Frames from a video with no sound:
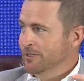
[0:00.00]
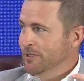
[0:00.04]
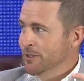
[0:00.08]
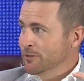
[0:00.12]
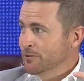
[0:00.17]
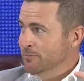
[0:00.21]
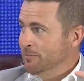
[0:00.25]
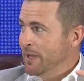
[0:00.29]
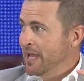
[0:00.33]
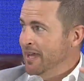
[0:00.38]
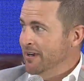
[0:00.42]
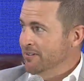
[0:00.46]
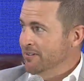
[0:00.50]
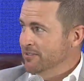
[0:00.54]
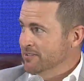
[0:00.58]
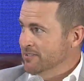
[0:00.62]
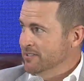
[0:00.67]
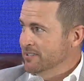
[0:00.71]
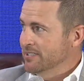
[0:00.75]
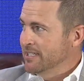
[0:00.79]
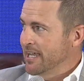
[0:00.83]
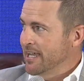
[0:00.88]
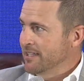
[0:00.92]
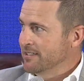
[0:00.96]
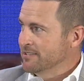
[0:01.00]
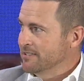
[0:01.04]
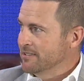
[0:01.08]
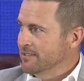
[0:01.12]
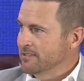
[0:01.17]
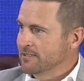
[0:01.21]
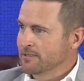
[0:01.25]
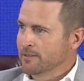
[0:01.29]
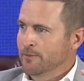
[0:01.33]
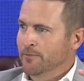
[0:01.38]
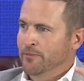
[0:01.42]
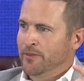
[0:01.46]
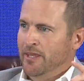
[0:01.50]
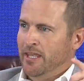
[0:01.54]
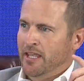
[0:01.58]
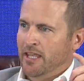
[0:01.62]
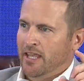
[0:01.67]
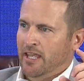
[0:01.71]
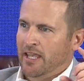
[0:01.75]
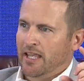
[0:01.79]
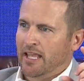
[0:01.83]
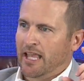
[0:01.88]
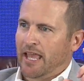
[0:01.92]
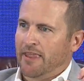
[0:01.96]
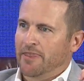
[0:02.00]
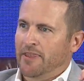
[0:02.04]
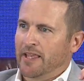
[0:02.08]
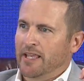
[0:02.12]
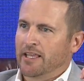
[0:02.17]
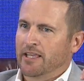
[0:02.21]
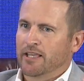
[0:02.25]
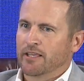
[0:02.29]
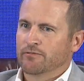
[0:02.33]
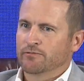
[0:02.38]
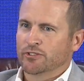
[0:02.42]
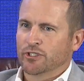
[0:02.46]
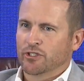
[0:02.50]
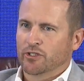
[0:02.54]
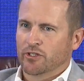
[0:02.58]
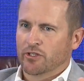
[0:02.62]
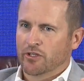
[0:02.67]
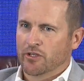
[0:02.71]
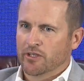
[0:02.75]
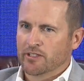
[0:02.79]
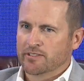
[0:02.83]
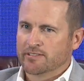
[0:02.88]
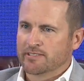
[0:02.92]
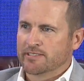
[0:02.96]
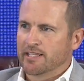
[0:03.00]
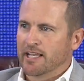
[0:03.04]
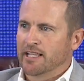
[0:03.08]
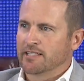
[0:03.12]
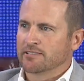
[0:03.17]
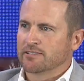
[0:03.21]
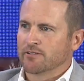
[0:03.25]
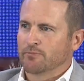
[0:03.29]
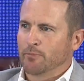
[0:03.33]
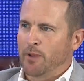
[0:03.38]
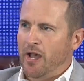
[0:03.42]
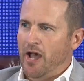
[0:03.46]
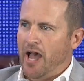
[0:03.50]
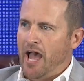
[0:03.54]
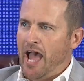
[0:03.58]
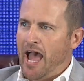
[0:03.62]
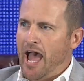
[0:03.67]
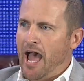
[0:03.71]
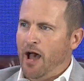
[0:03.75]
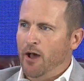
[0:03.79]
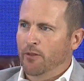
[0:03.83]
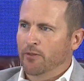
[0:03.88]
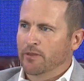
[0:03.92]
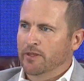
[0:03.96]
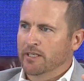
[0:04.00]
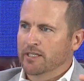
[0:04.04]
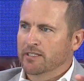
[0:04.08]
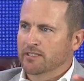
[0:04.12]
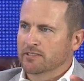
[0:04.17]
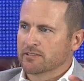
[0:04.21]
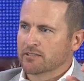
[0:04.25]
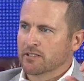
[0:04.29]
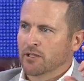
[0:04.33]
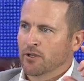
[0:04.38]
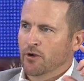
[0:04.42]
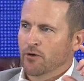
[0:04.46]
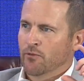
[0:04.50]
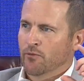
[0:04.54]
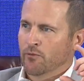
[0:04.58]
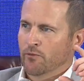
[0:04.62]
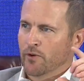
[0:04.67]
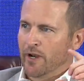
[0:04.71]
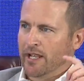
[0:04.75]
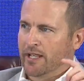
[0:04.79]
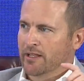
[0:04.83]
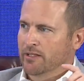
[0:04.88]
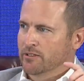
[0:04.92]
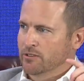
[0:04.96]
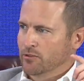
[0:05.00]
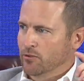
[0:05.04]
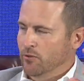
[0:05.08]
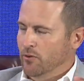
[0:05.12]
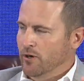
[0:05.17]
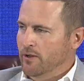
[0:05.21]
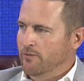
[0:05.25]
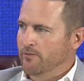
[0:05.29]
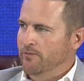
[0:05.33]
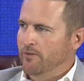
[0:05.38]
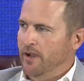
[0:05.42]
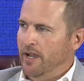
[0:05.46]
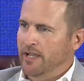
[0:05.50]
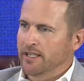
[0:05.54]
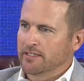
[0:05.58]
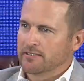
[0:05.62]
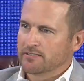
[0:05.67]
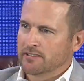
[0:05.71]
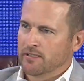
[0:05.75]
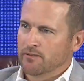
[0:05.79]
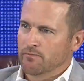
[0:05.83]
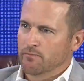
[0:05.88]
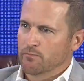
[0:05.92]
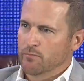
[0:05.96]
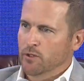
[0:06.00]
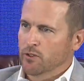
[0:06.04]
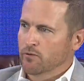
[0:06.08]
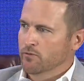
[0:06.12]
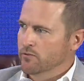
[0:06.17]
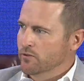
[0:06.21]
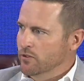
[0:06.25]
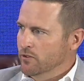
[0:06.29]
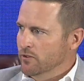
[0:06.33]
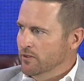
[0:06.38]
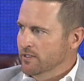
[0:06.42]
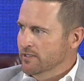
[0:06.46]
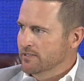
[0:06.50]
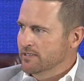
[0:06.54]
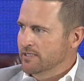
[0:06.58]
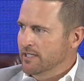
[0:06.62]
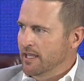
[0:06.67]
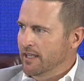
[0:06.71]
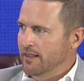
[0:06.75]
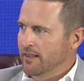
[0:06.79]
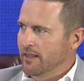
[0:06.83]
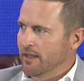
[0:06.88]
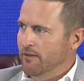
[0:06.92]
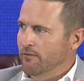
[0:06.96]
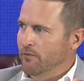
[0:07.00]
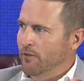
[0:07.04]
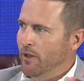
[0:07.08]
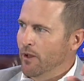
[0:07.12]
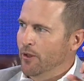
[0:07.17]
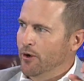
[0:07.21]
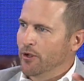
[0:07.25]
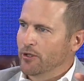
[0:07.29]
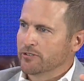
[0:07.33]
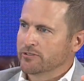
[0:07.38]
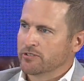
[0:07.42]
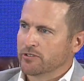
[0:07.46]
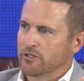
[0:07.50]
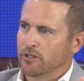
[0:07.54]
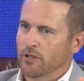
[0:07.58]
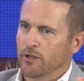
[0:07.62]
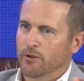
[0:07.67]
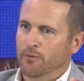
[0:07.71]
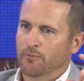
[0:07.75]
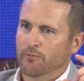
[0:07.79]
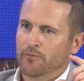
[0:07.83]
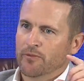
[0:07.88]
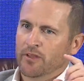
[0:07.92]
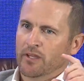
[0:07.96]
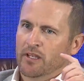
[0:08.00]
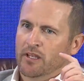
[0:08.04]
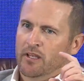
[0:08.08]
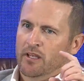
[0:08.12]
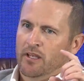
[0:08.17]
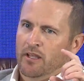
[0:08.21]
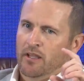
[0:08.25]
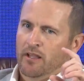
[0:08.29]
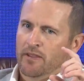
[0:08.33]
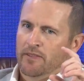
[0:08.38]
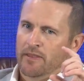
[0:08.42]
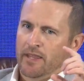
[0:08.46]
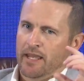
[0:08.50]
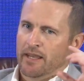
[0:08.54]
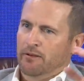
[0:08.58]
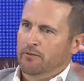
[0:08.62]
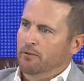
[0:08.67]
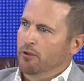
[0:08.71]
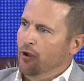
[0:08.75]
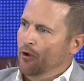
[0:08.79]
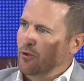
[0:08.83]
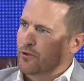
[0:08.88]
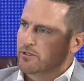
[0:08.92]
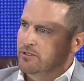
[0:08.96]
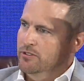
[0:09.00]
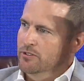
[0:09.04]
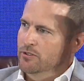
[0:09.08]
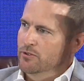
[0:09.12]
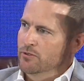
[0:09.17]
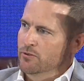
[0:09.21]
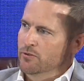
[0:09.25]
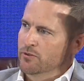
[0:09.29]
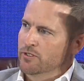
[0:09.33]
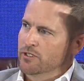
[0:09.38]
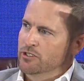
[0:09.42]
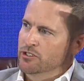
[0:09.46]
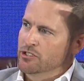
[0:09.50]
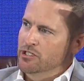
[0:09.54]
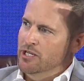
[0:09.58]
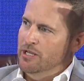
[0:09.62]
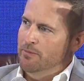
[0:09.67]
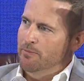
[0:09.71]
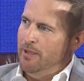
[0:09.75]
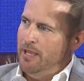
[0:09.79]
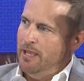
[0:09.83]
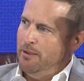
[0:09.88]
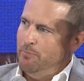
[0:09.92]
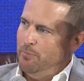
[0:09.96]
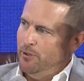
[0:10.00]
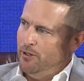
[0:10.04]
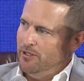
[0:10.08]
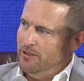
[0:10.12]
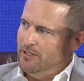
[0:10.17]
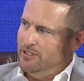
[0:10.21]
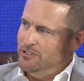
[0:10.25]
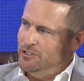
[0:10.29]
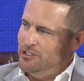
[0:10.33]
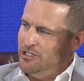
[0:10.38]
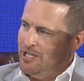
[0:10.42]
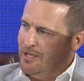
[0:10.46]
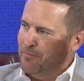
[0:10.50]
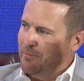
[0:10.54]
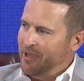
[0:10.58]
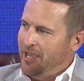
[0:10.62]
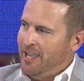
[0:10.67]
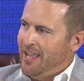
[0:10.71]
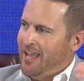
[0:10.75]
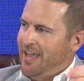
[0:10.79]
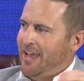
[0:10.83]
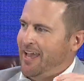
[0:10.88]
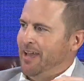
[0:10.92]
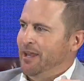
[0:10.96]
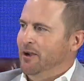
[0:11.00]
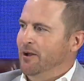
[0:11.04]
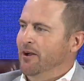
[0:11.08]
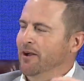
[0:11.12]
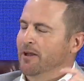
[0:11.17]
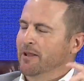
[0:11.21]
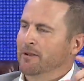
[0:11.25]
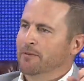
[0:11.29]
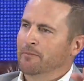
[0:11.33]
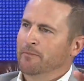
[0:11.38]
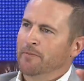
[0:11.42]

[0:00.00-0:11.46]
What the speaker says: those battles in Texas, I think it gives you a good sense about how these regulatory fights have moved to the state level. I would also note, then going to the GMA, putting the GMA hat on,